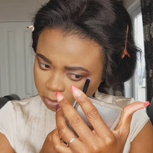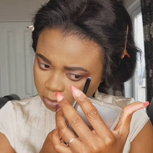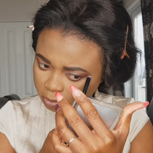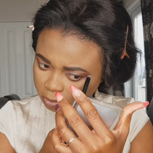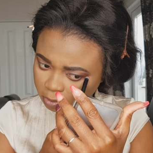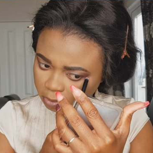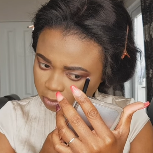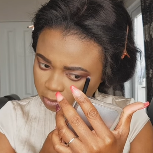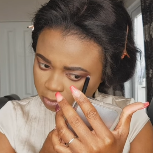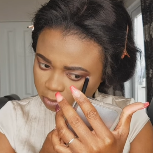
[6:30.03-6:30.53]

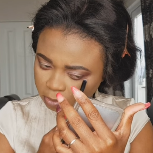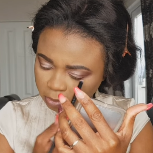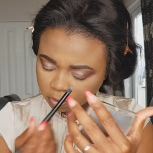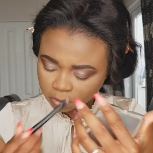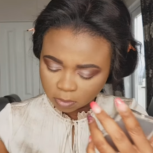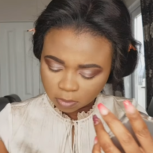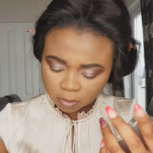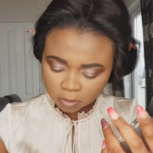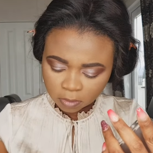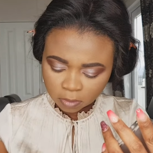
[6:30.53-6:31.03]

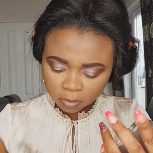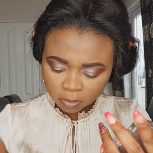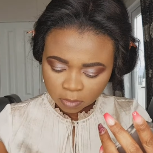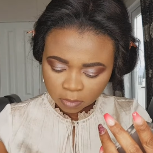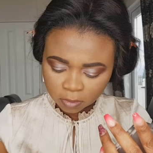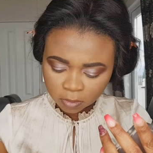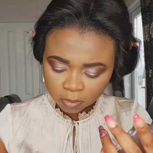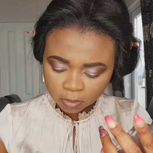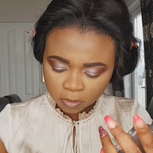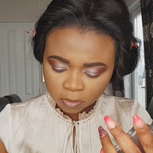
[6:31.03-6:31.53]

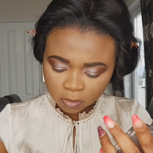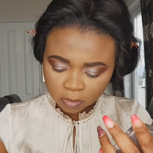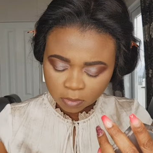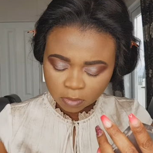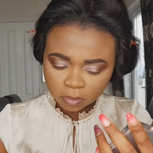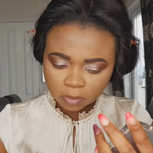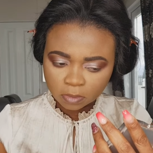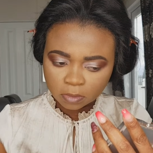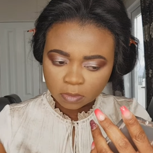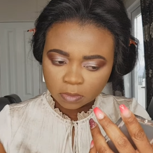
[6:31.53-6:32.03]

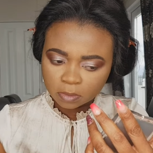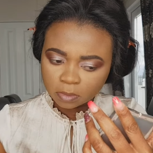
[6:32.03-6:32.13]
(no one is talking)